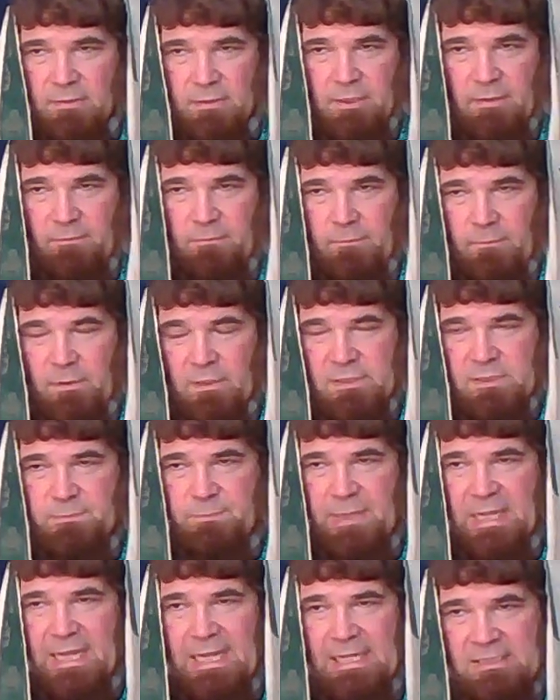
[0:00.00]
The first
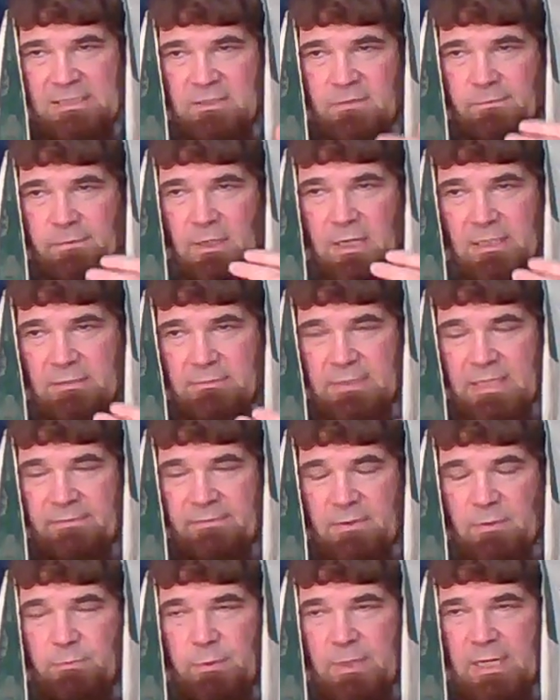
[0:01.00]
Passover,
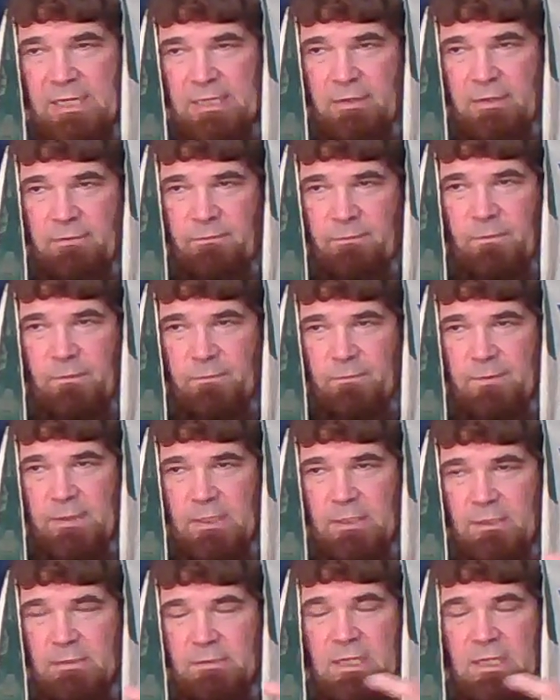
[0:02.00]
unleavened bread you
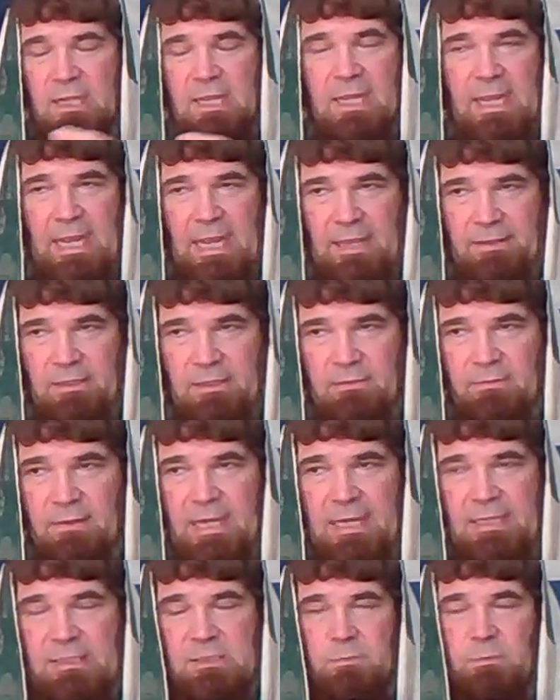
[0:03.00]
fulfilled, and the
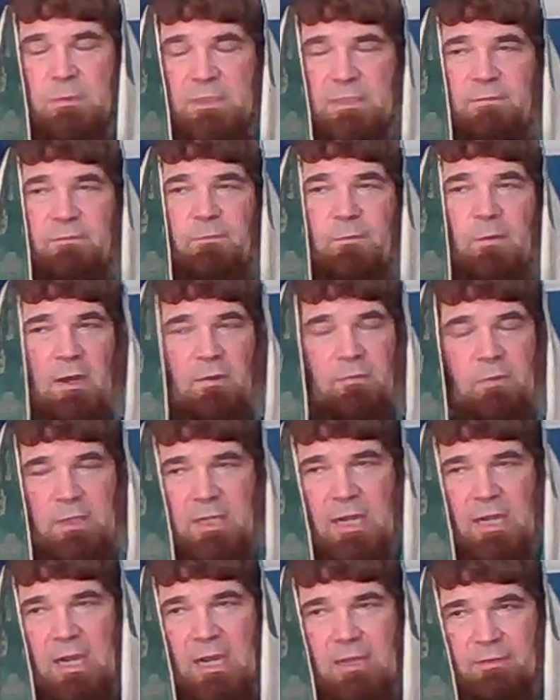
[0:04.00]
last one, the Father
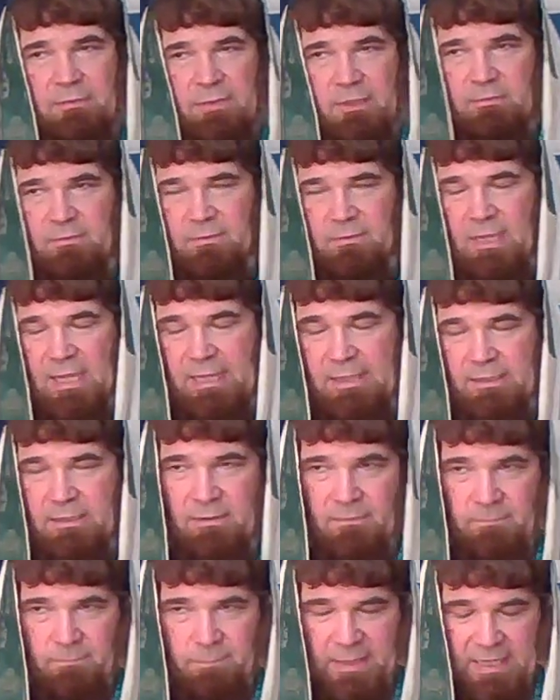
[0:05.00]
God, the end
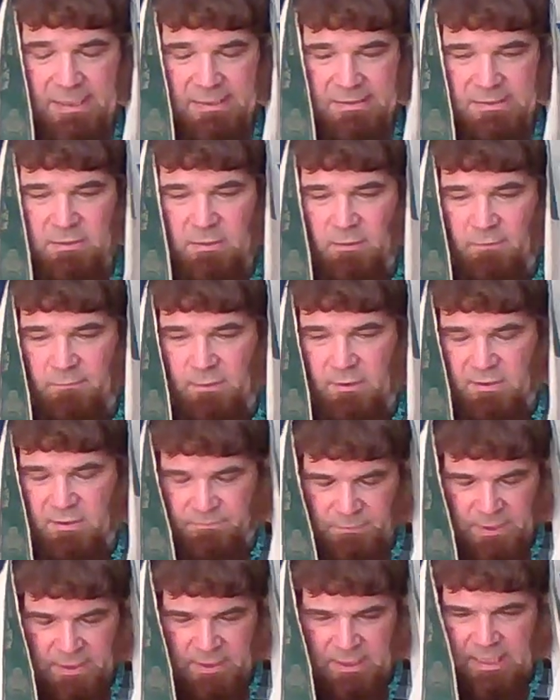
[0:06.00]
of Passover.
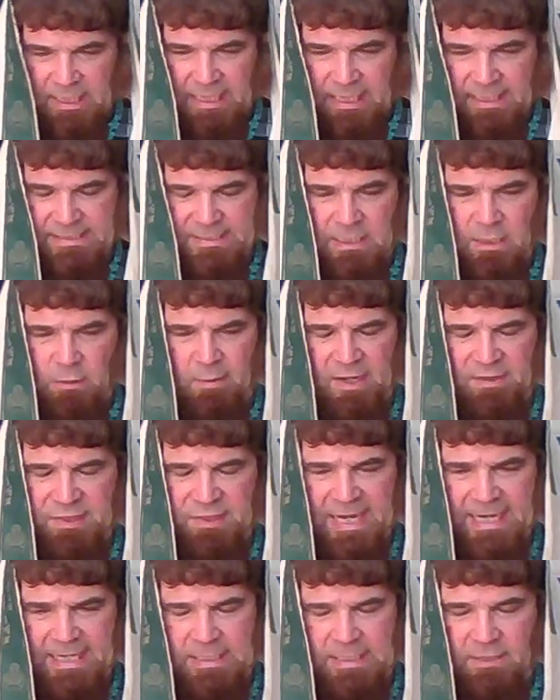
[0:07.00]
And so we
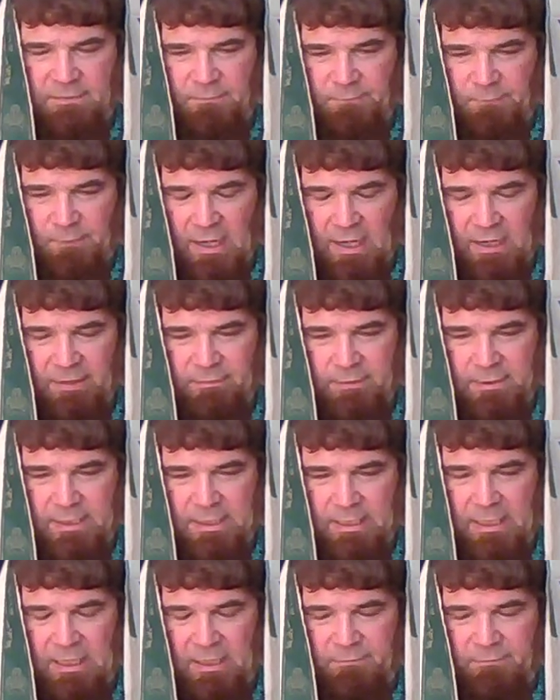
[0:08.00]
thank you, Father
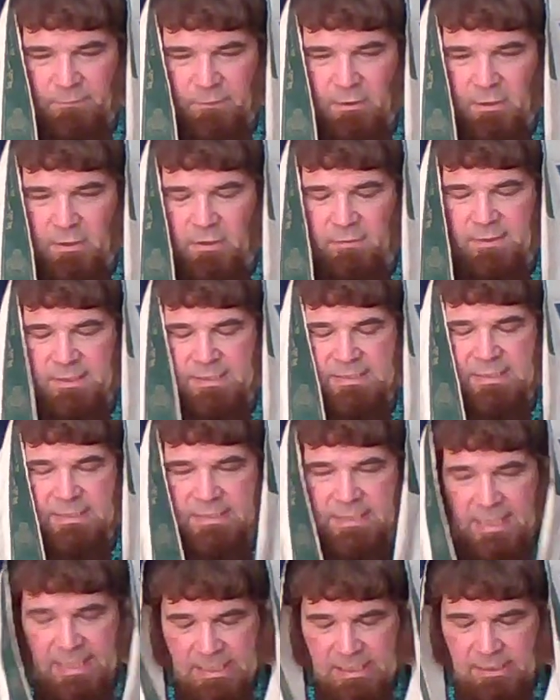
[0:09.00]
God, for all these
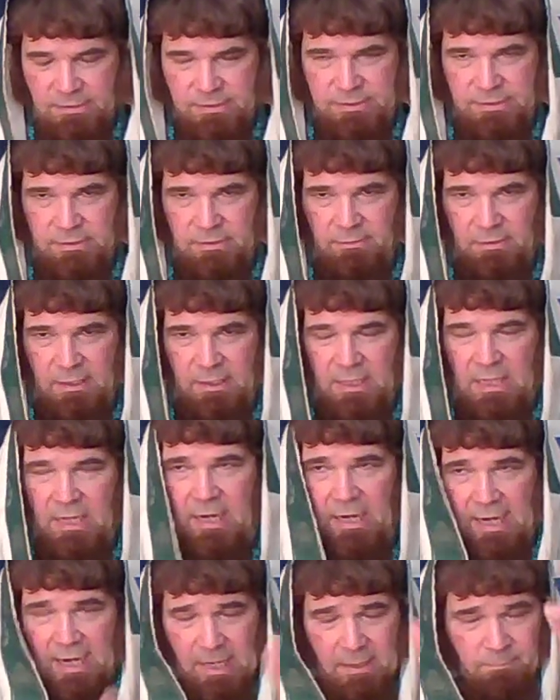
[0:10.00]
things. Thank you, Yeshua.
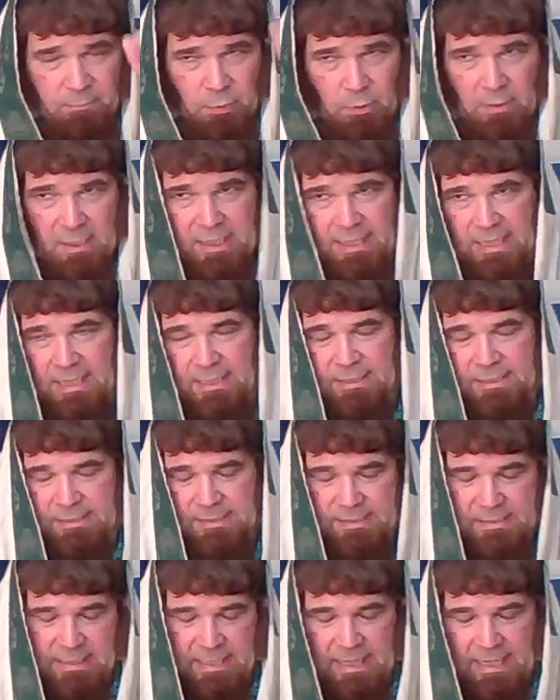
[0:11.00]
I am born again
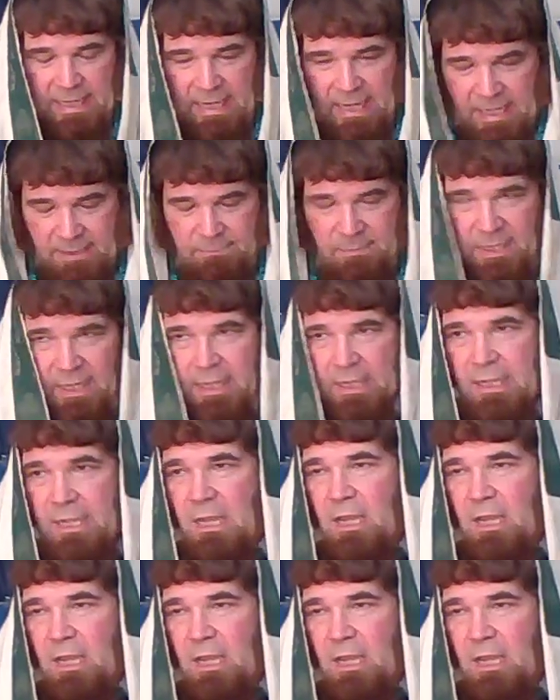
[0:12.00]
this day. Amen.